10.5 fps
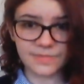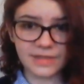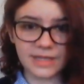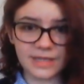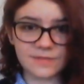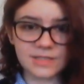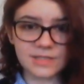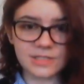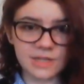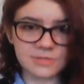Even in
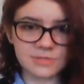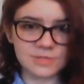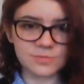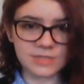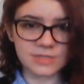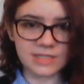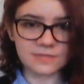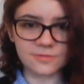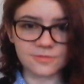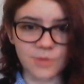the chapters
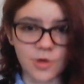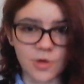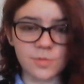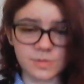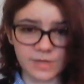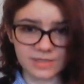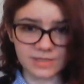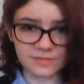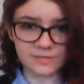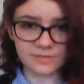presented from her
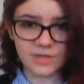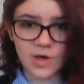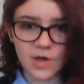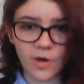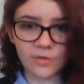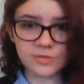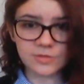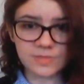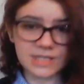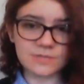perspective, holes
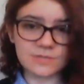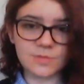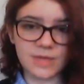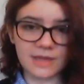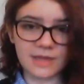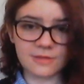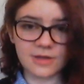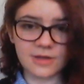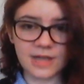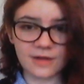begin to appear throughout
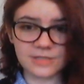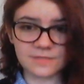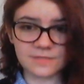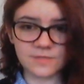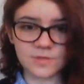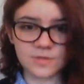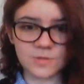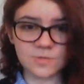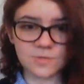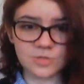her narrative as
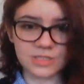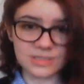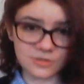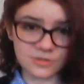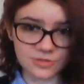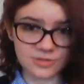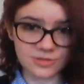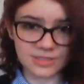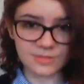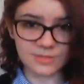soon as she's
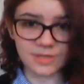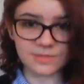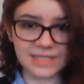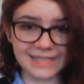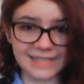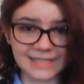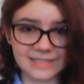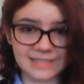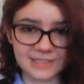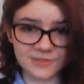introduced, and it becomes clear
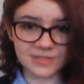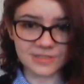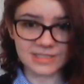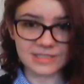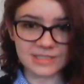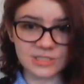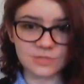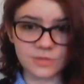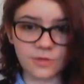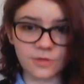to the audience that
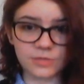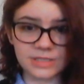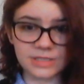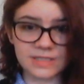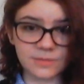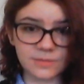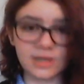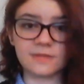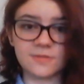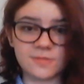she's withholding some
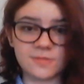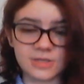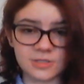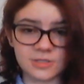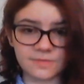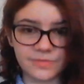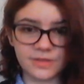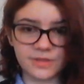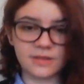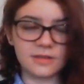kind of information.
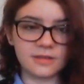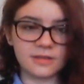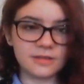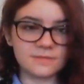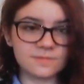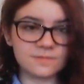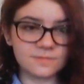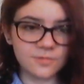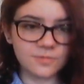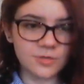
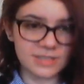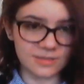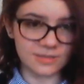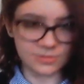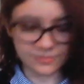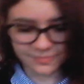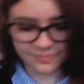For example,